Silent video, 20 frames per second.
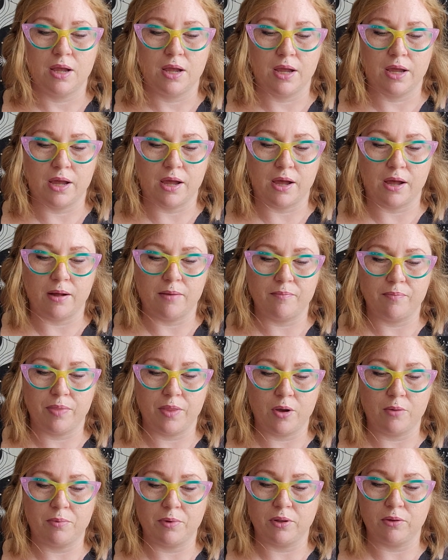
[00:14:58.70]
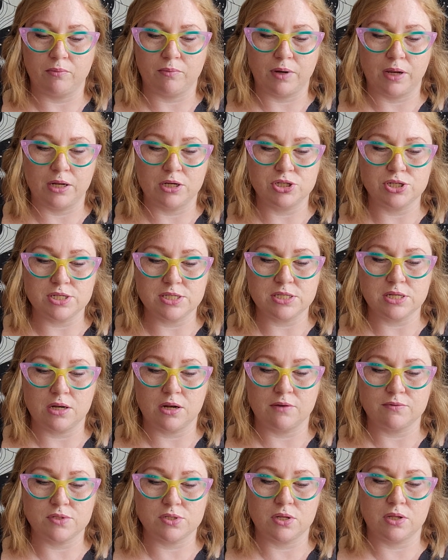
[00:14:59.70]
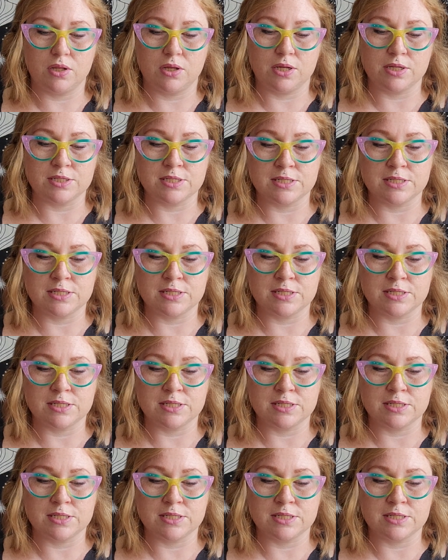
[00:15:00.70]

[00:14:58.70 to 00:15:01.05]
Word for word: um, open the ring just enough so that you can